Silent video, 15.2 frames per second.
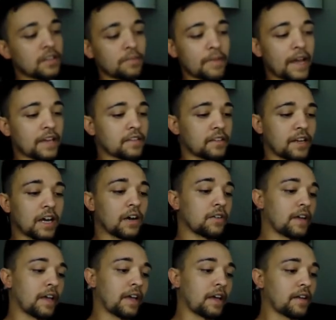to max it
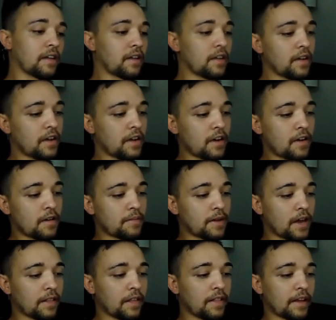out at
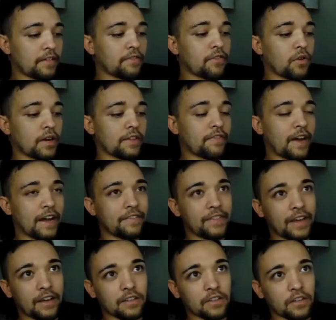probably like
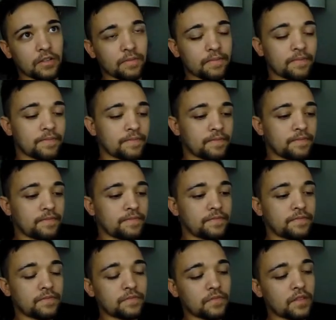45,000
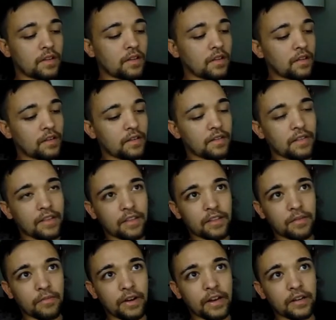and
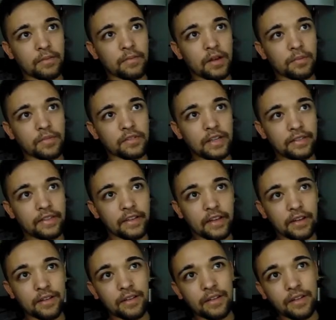some random numbers at the
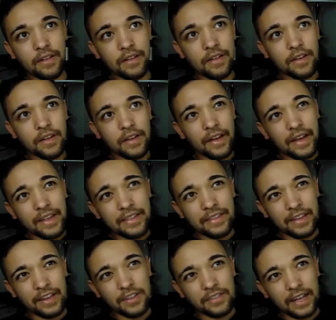end.
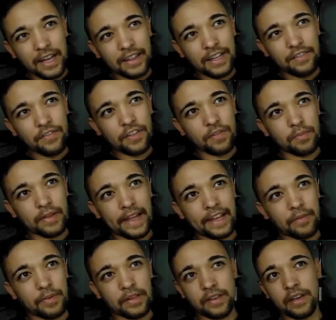Sales, I leave this
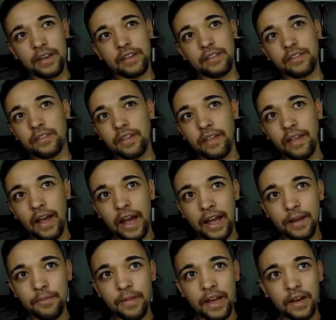blank because
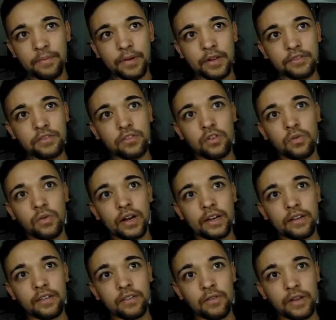I'm not a person
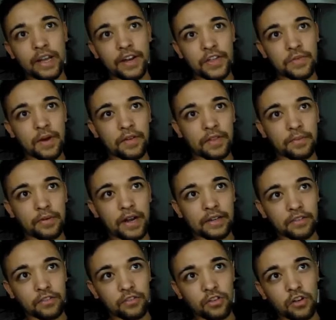who cares about the
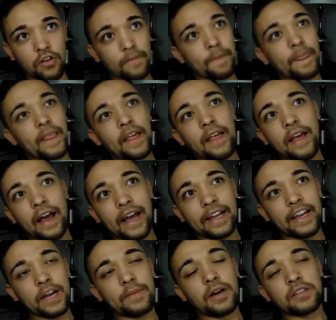price. So I
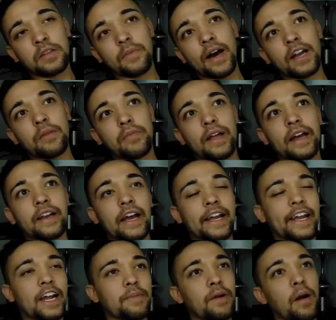care about the bottom line.
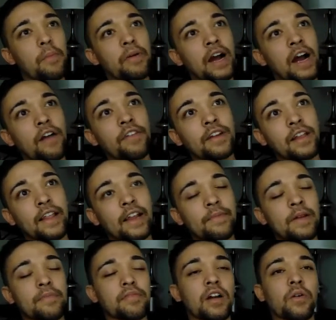I care about profit. A lot of
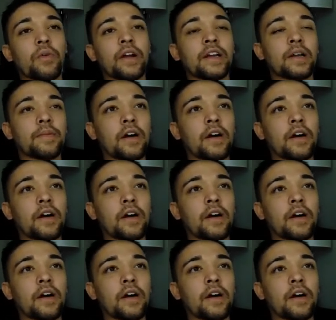people are worrying